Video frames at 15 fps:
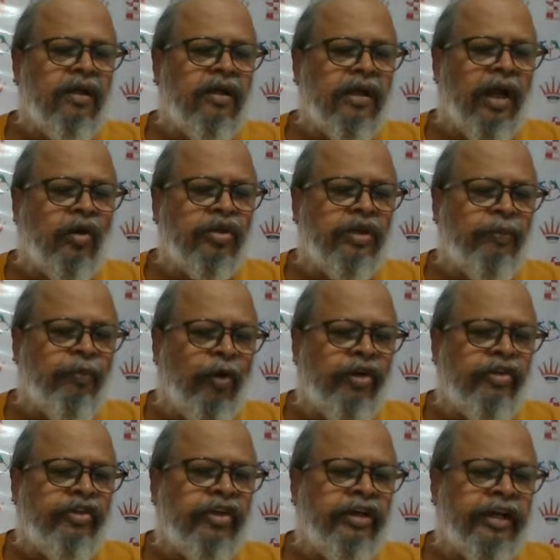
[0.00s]
Now the pawn
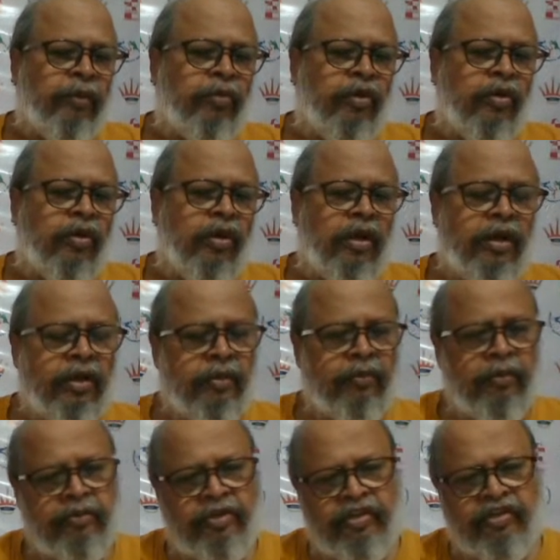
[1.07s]
is in trouble.
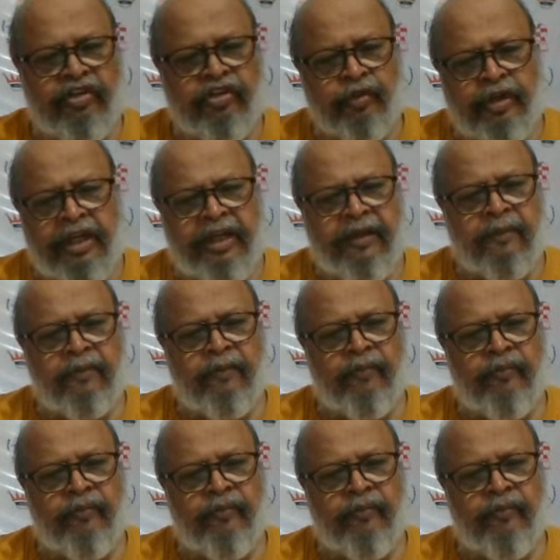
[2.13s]
This is winning.